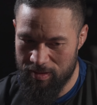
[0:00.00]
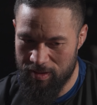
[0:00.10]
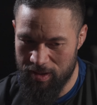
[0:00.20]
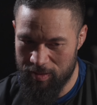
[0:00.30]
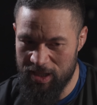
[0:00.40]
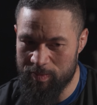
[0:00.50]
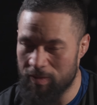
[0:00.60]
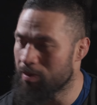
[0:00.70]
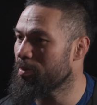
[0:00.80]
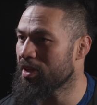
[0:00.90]
he's
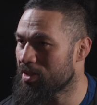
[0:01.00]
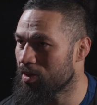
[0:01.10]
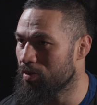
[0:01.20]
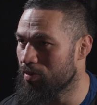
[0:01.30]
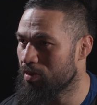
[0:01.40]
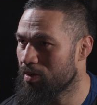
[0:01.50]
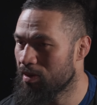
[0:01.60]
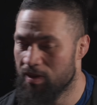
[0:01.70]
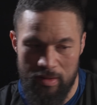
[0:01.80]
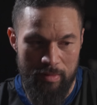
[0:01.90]
probably been told,
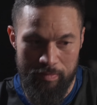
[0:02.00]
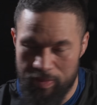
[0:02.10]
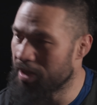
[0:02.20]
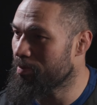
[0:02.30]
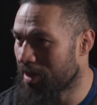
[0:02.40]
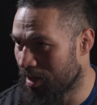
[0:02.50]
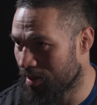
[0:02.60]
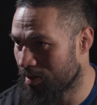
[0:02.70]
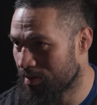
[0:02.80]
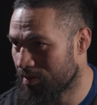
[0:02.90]
beat Parker.